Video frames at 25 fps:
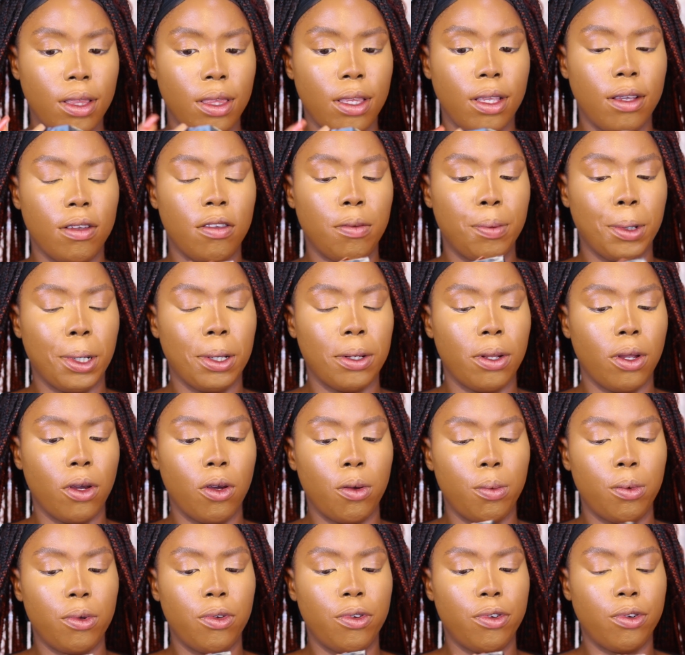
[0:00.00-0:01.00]
next powder
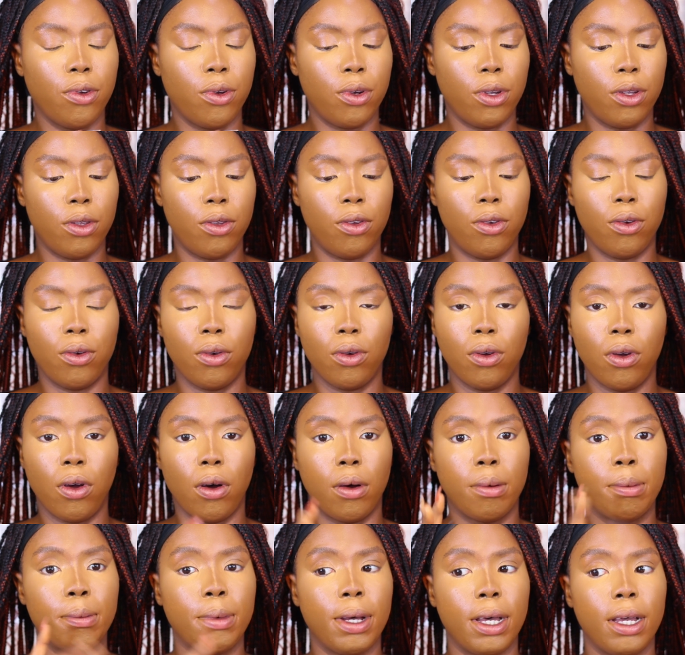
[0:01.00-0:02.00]
I'll be showing you
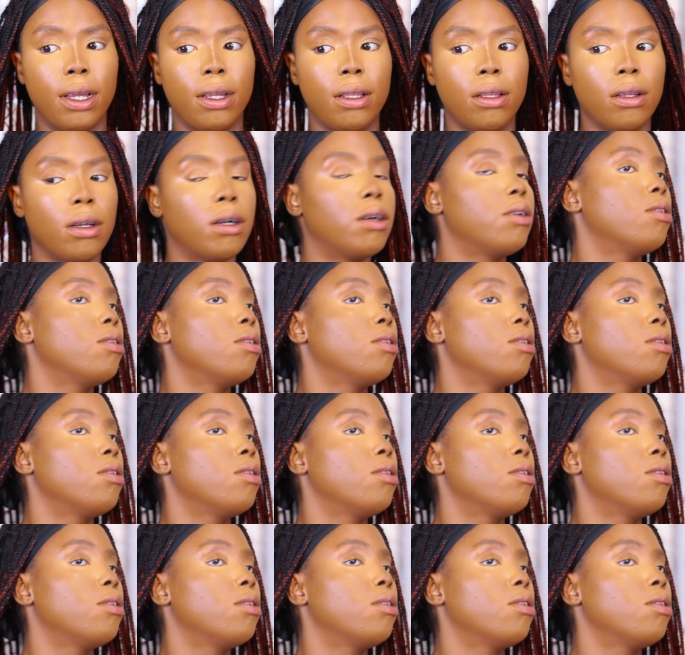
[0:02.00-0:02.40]
combined